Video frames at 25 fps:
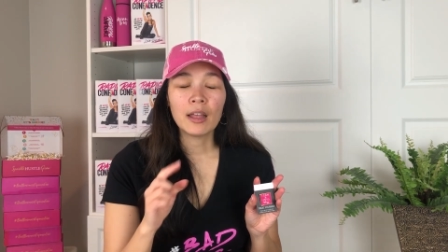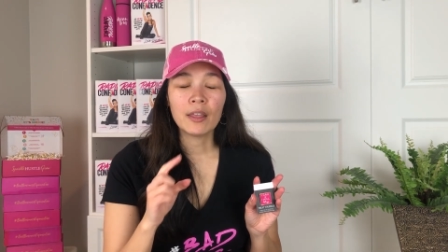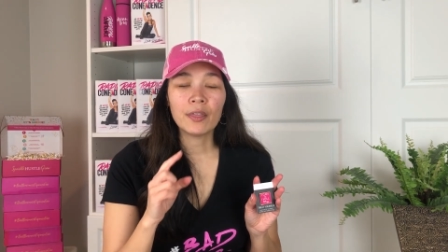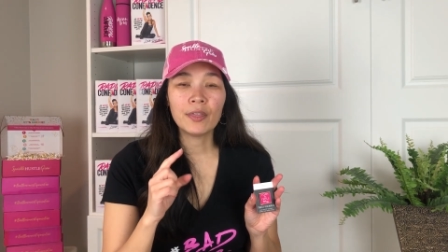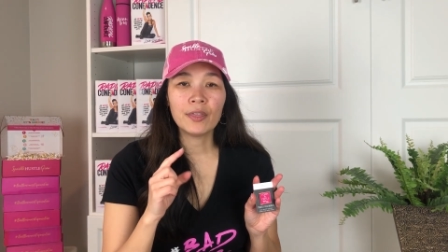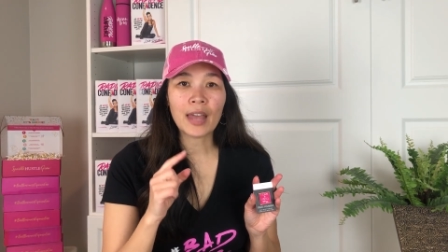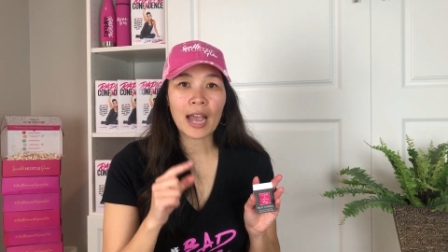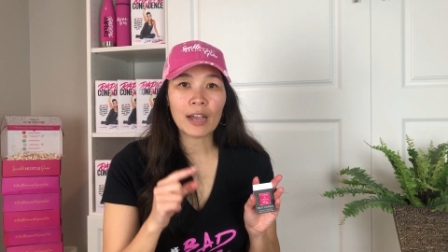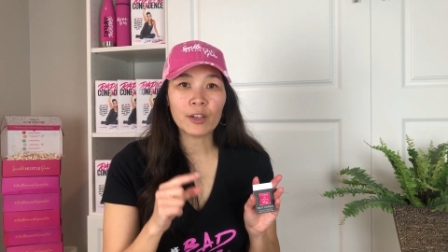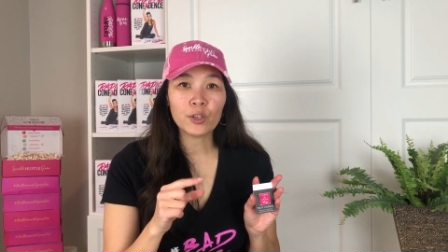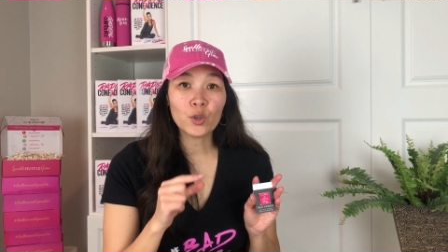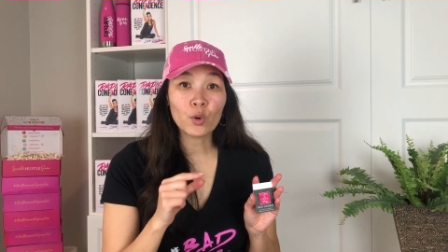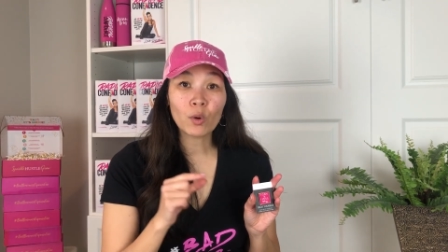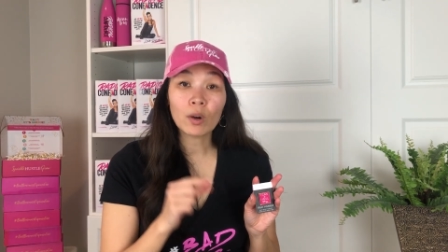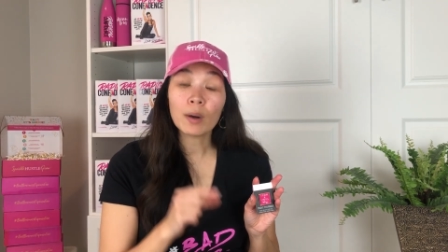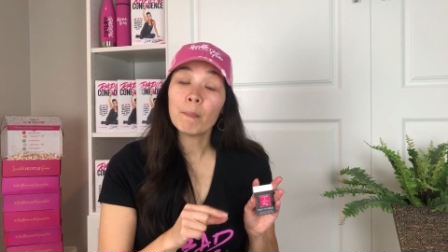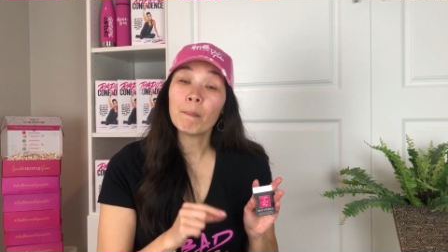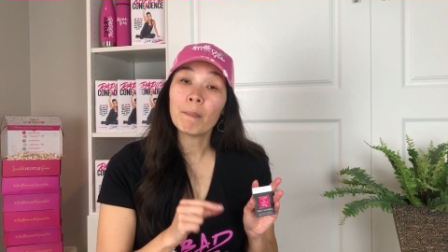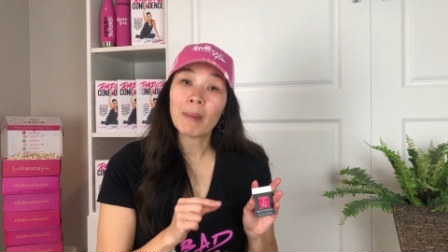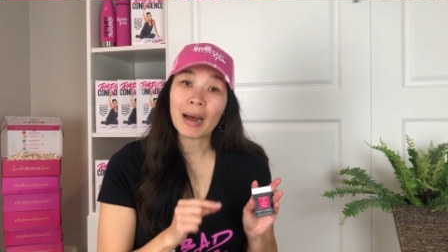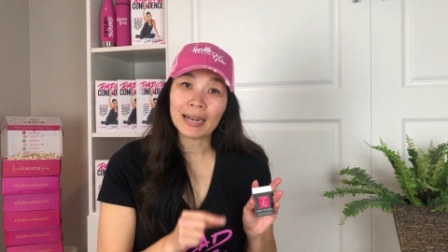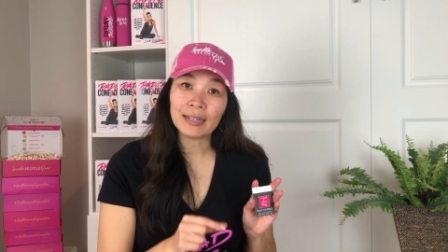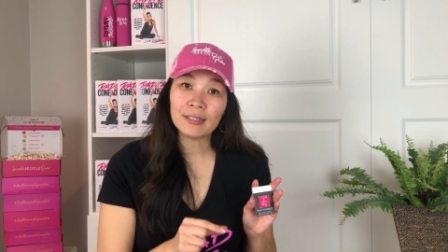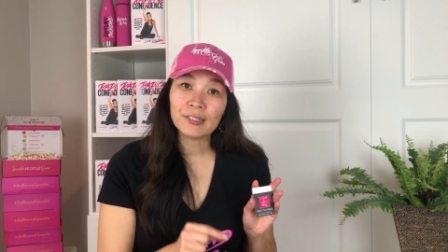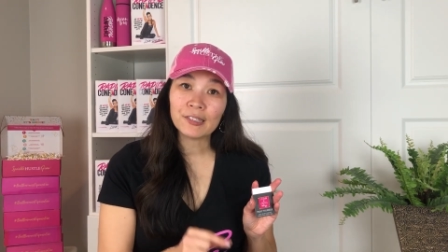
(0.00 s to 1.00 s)
that your
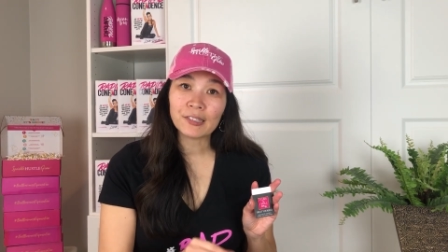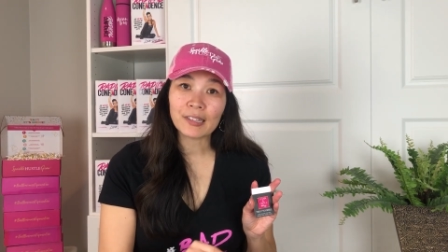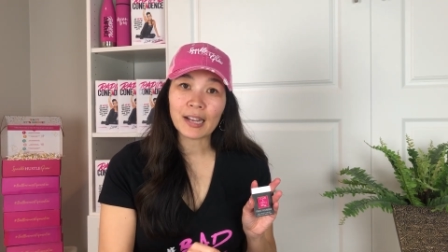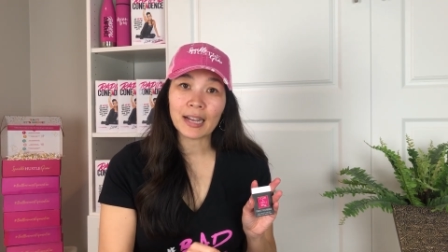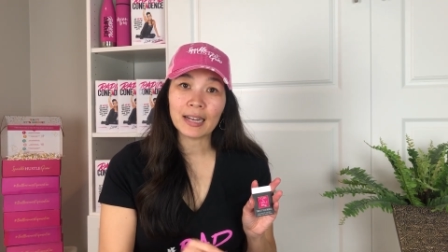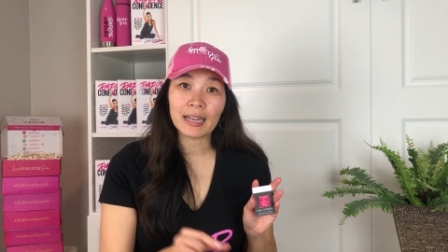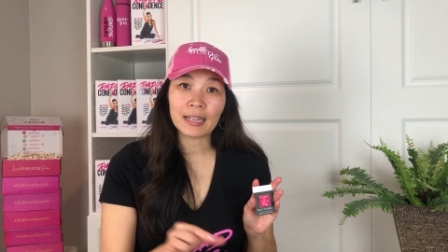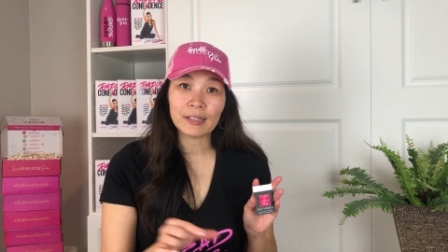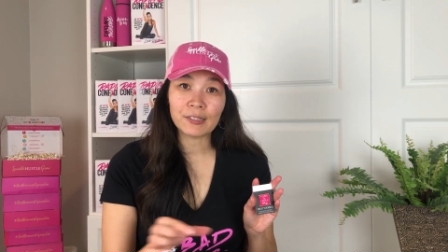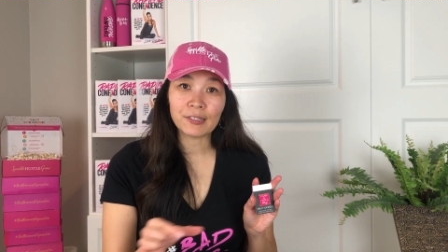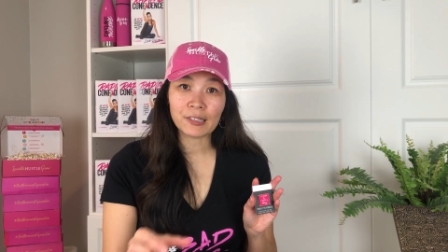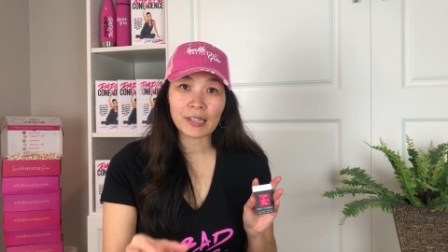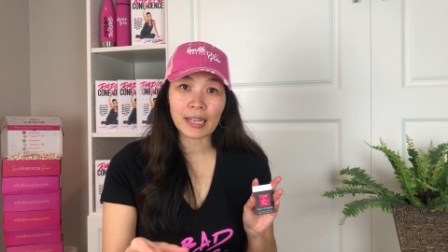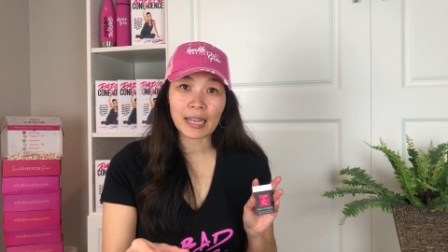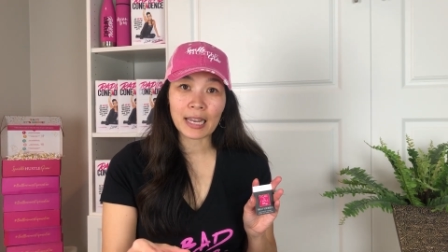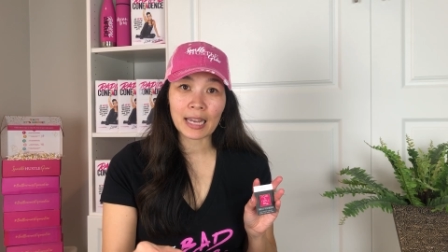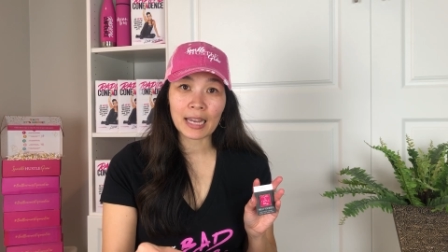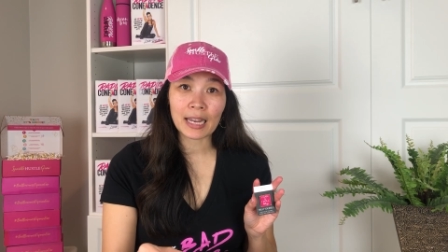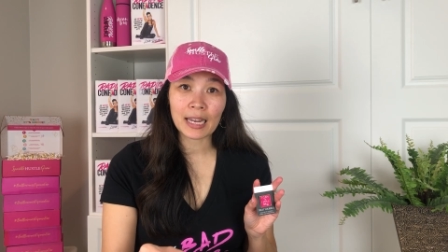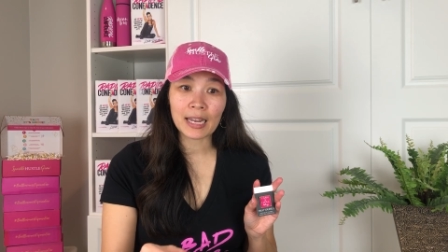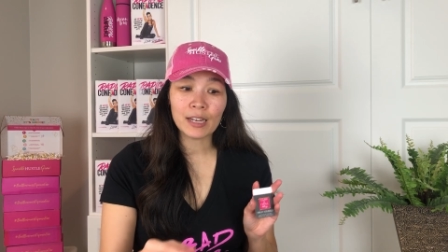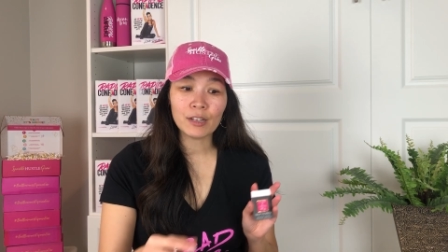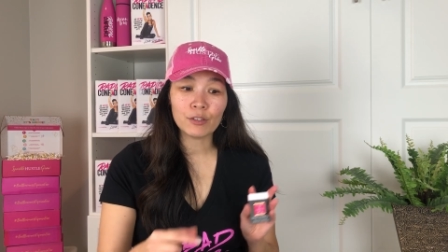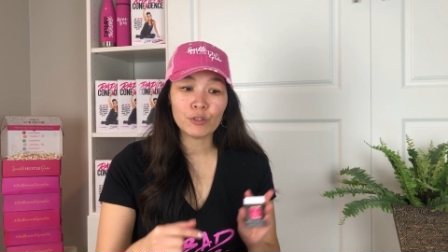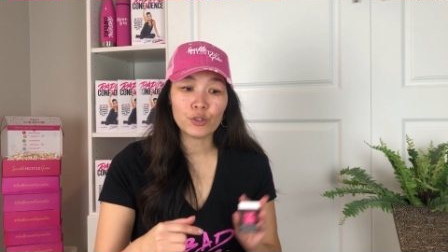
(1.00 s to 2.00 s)
mindset is
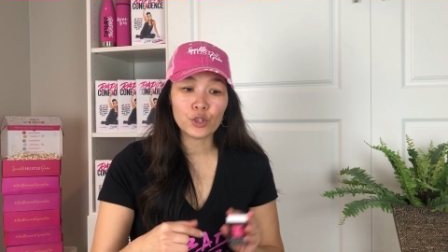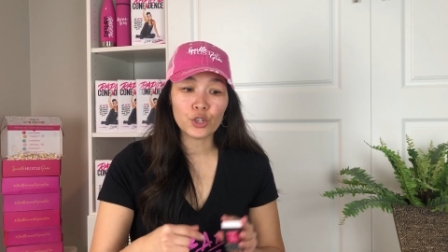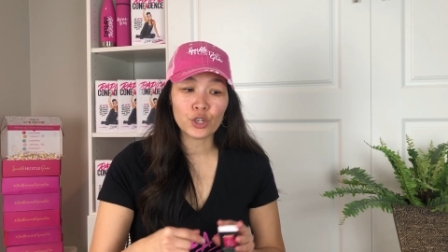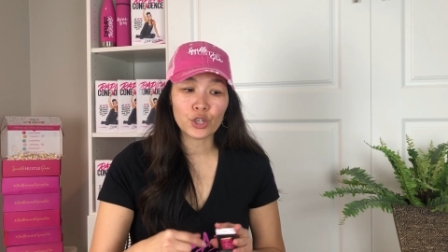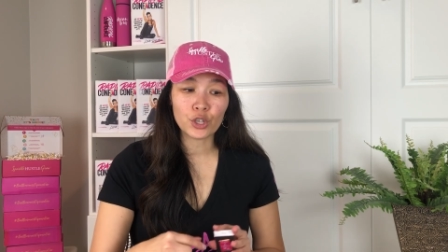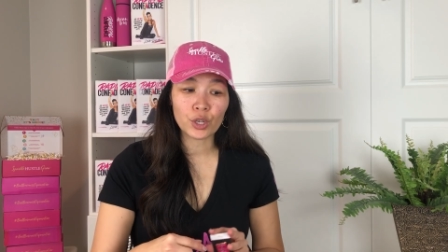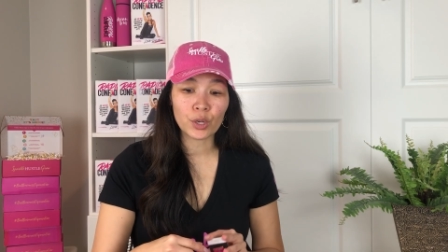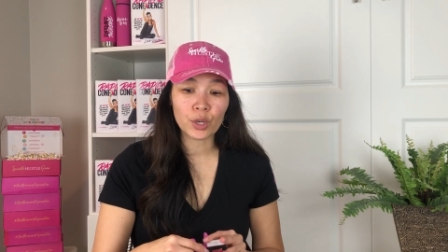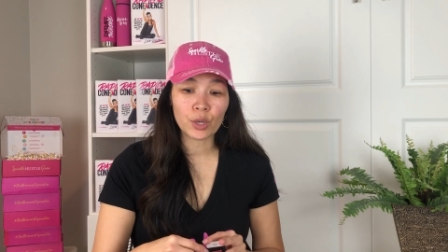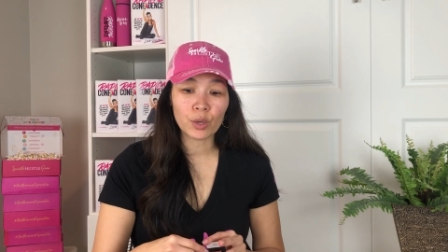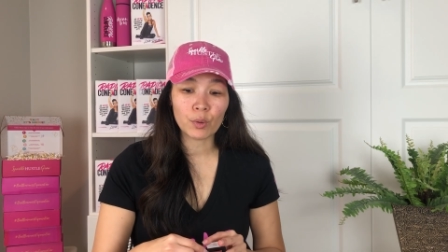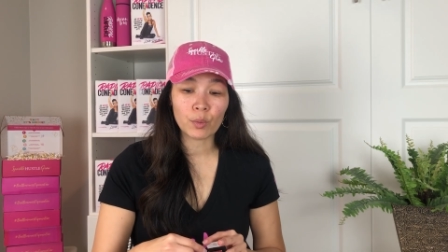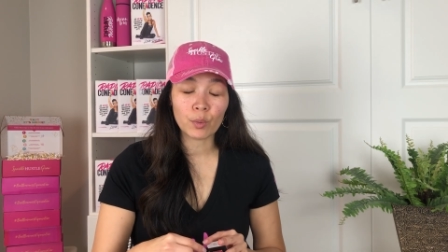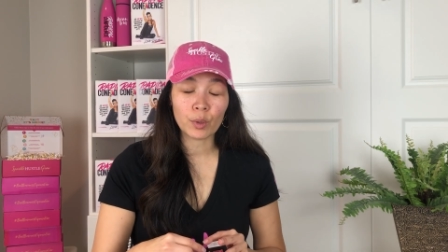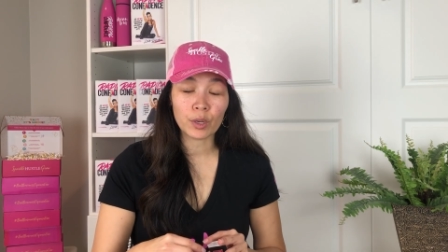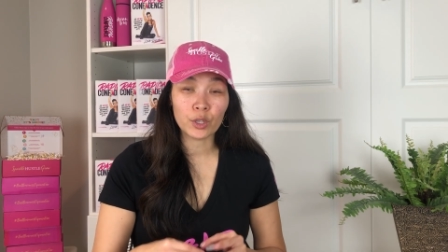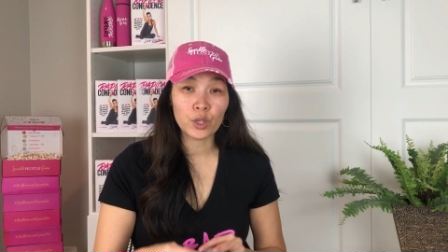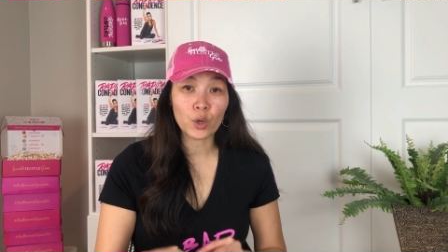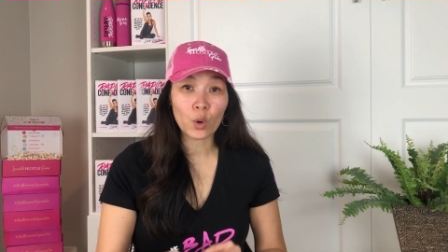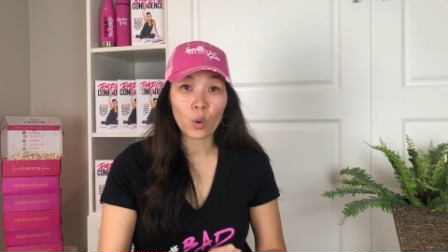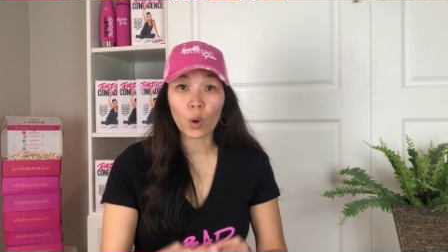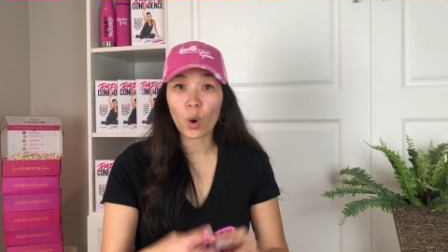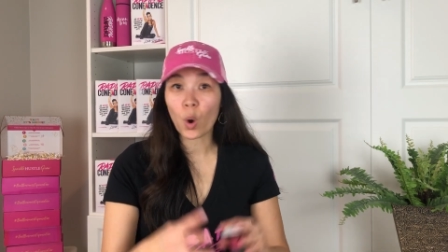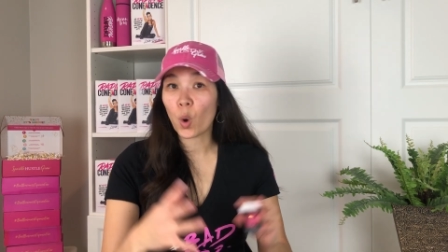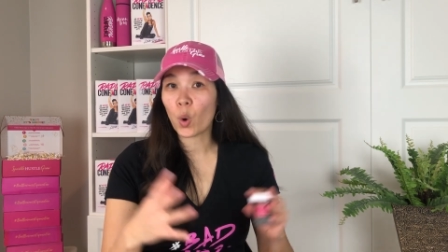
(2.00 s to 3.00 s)
key to
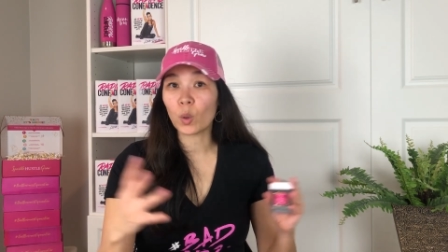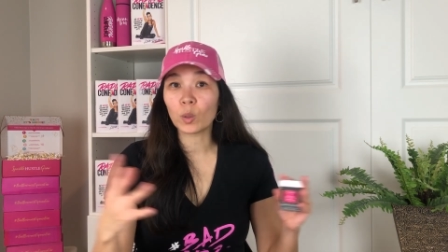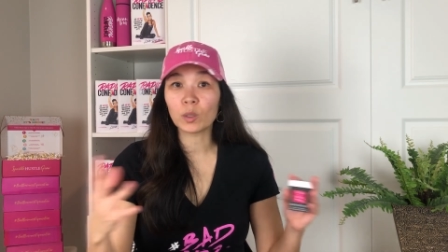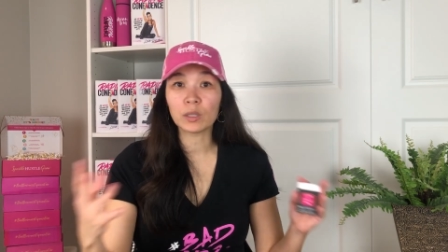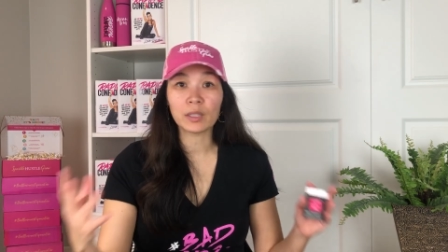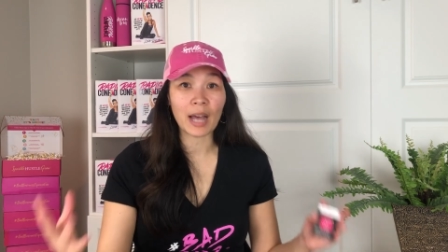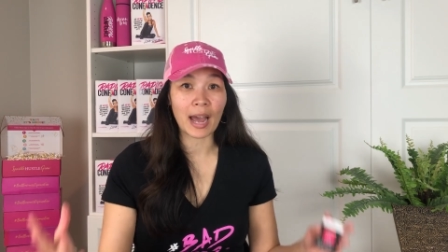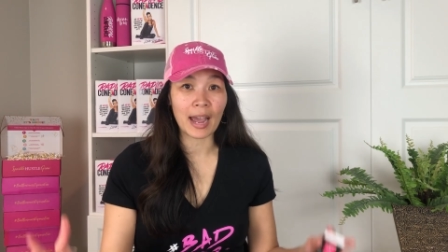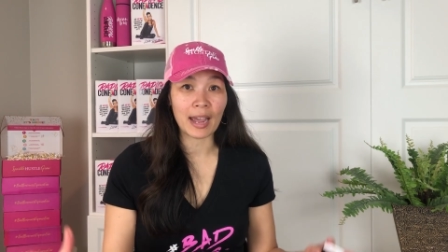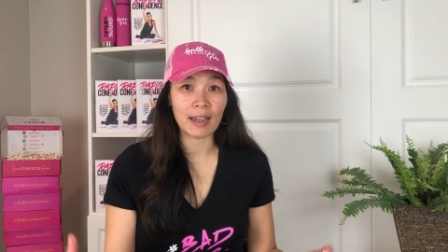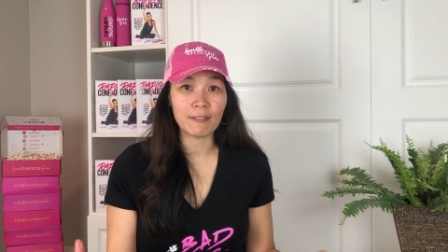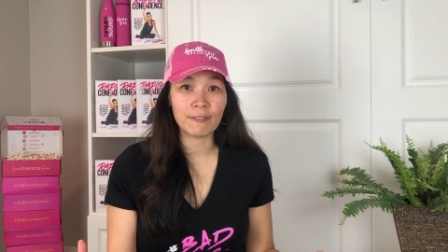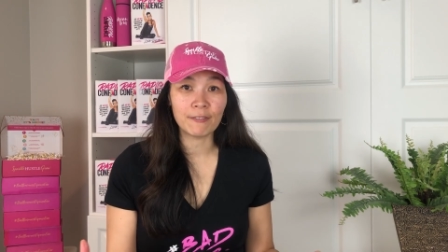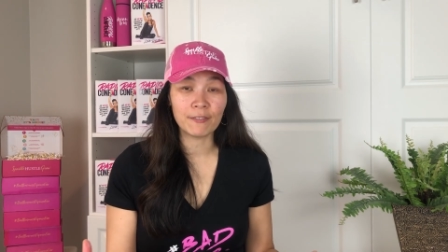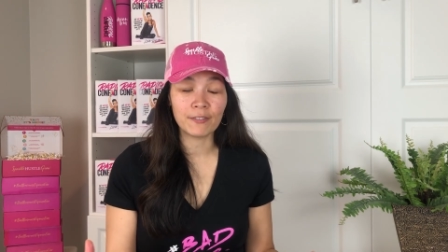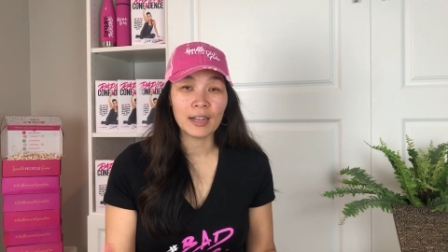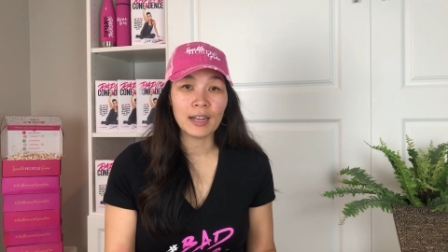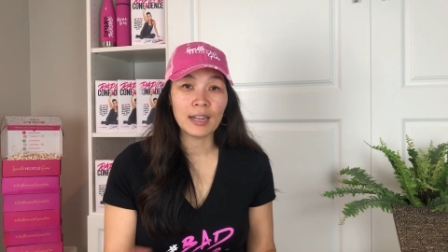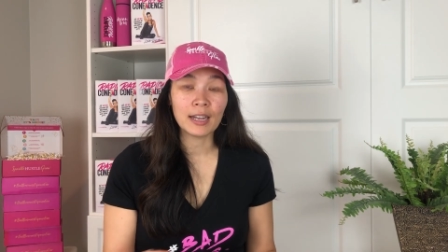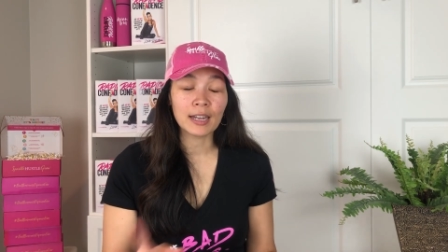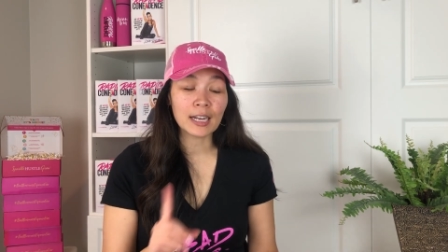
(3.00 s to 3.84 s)
your whole life.